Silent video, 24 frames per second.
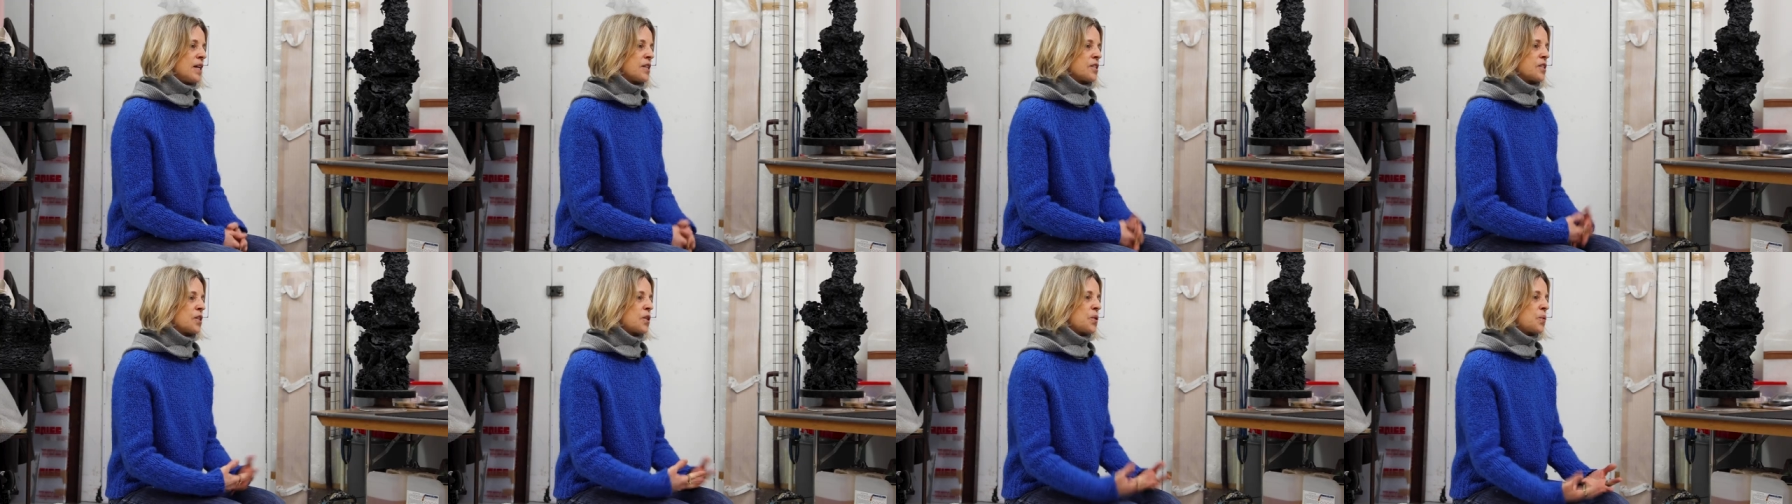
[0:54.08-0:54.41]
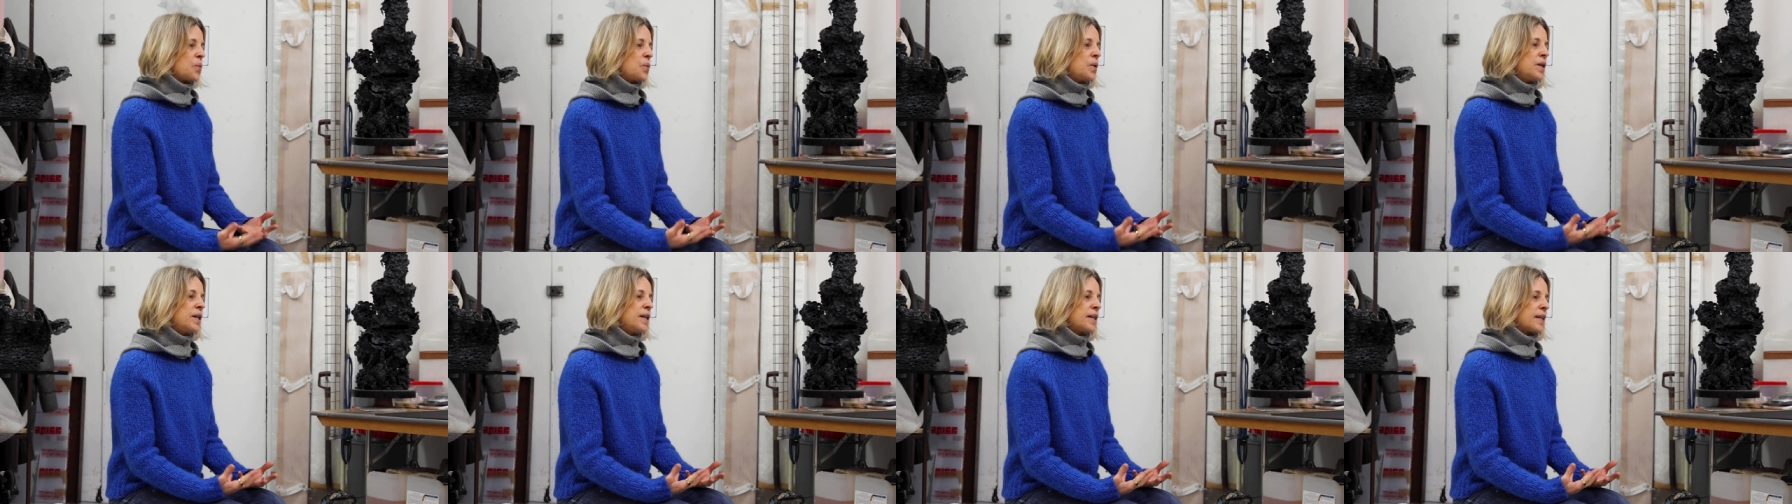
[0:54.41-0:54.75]
So the
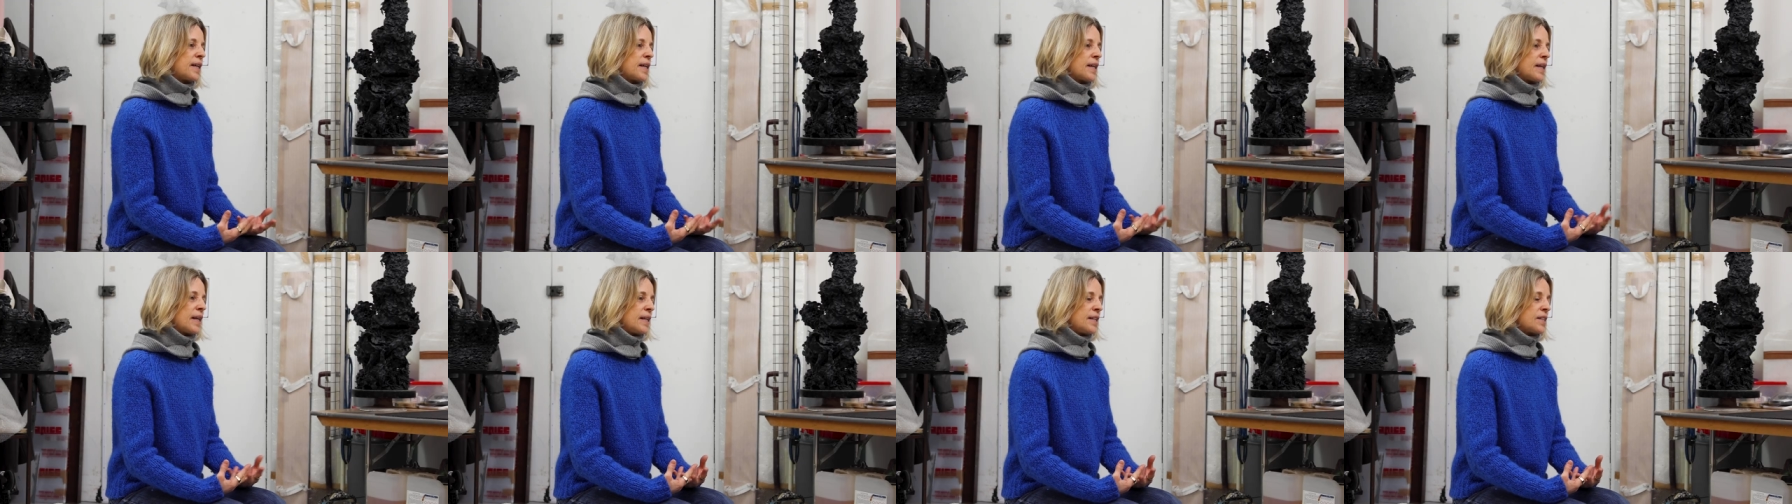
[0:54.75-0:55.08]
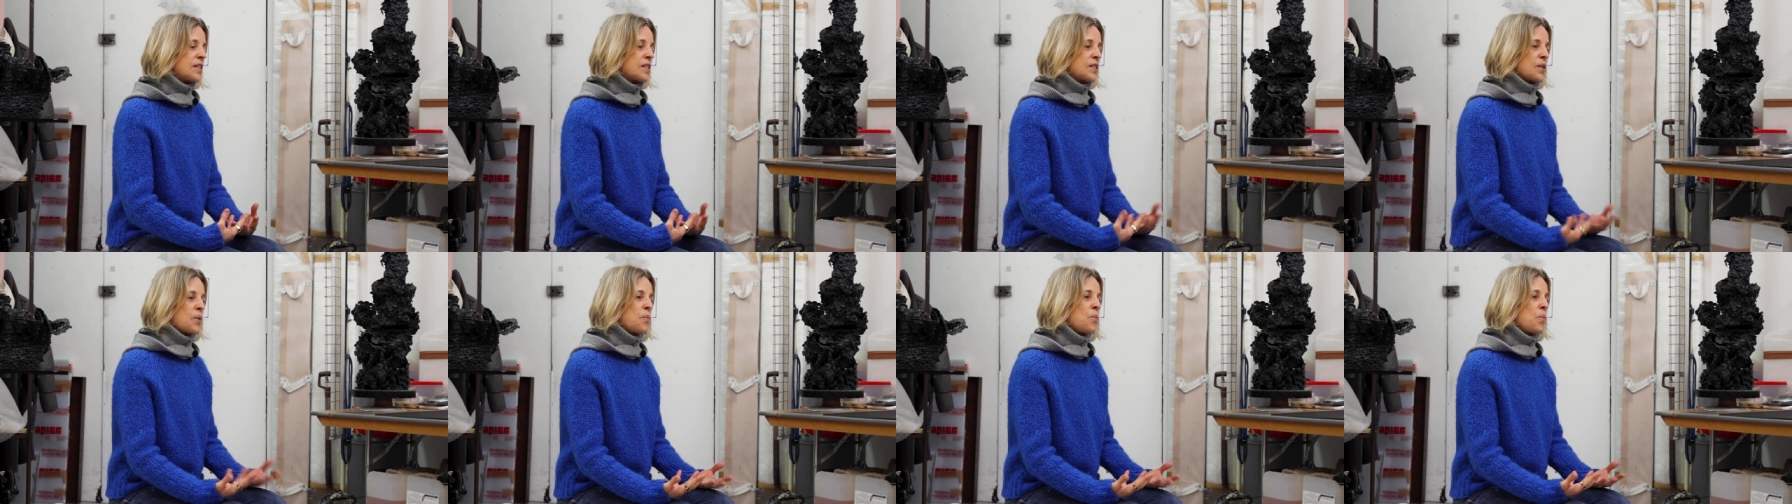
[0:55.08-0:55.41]
work in
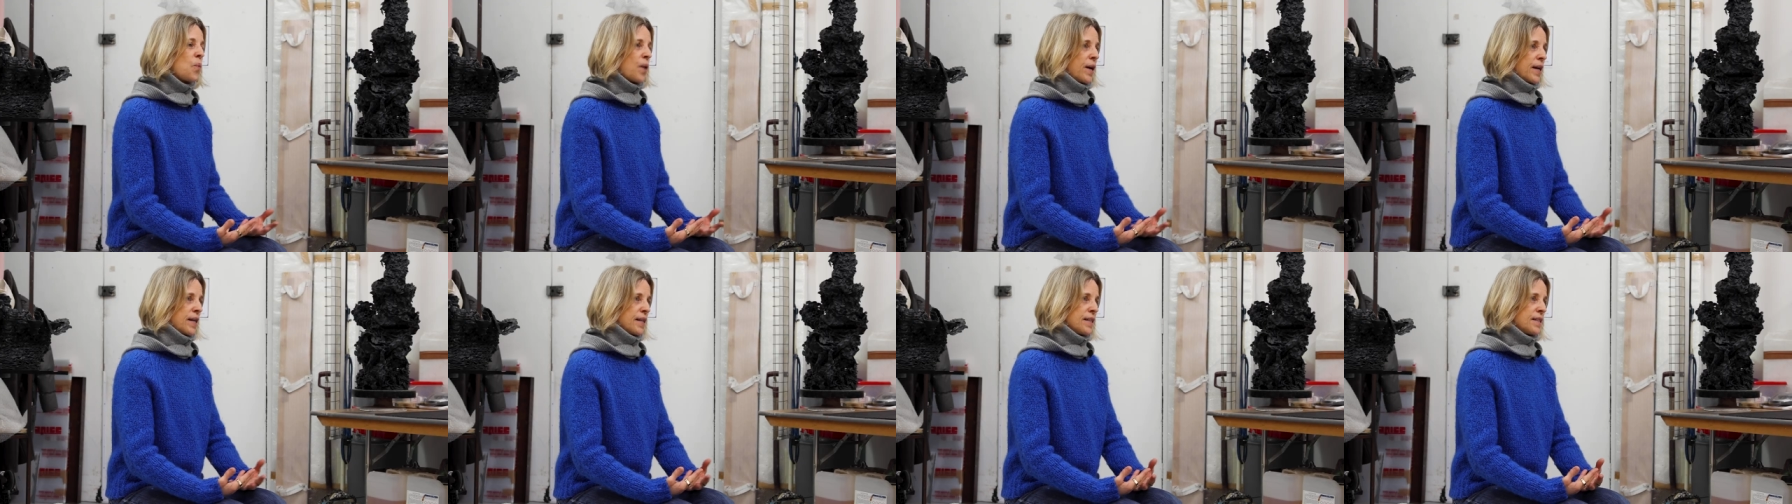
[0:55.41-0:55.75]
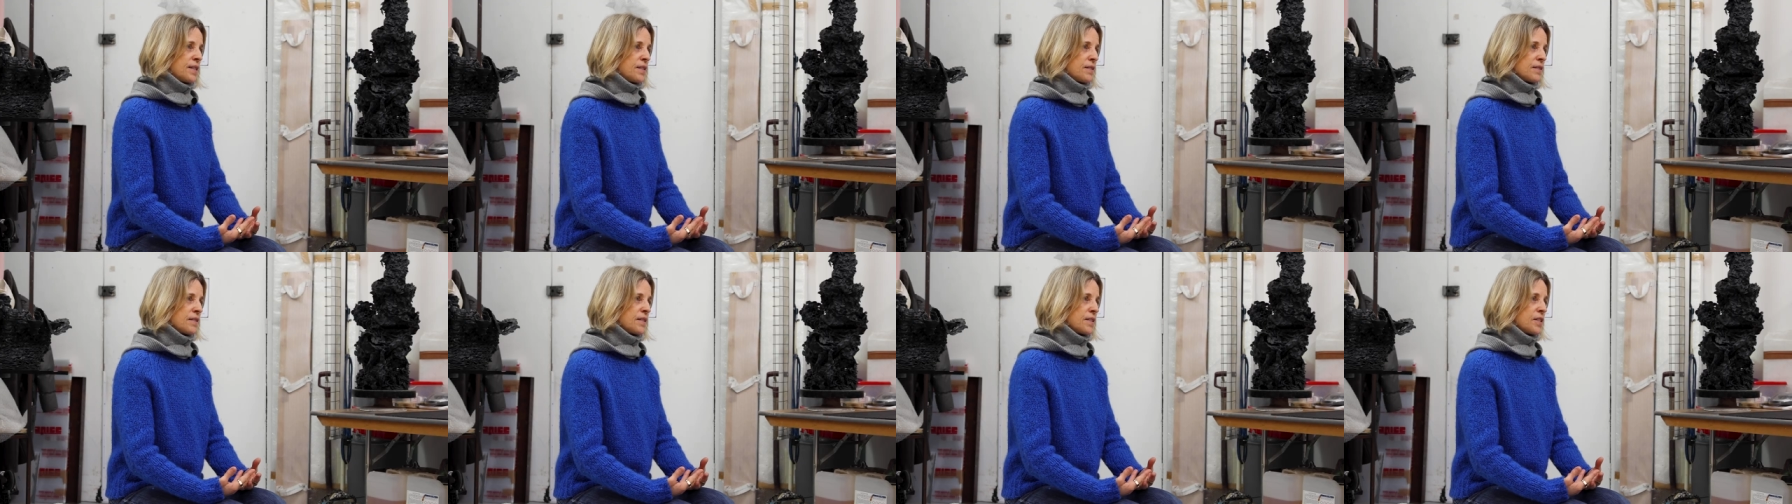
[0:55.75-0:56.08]
some
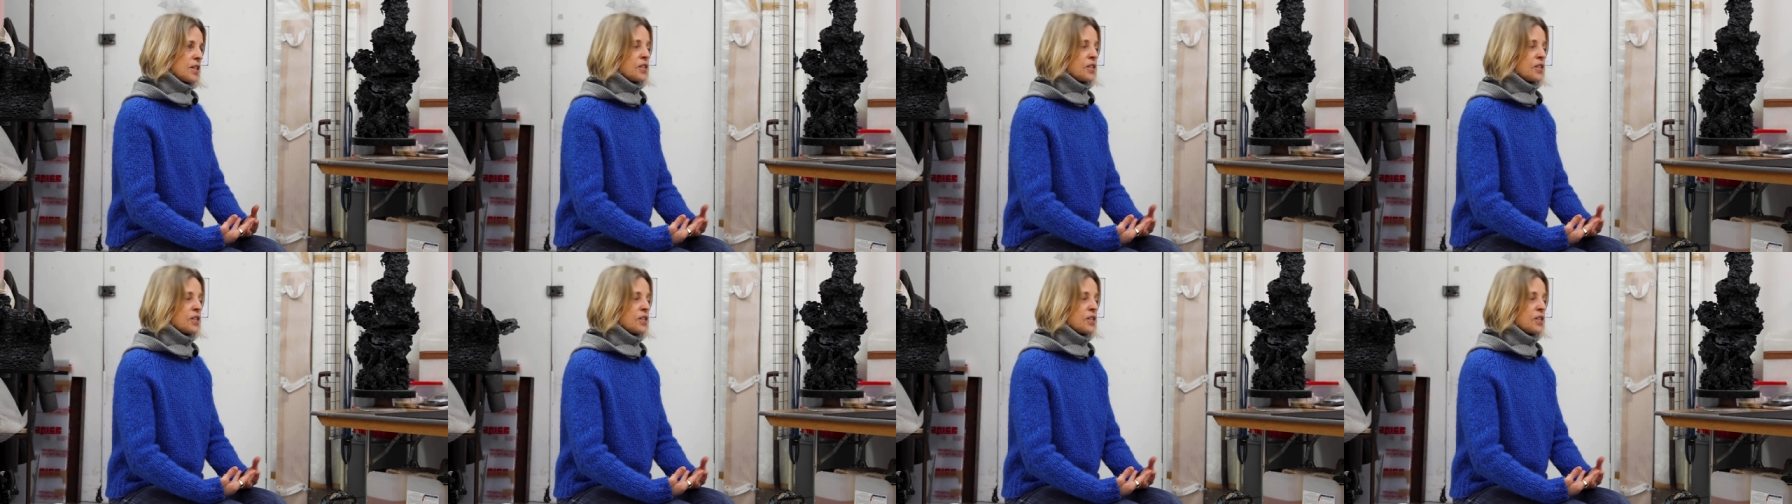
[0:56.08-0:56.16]
ways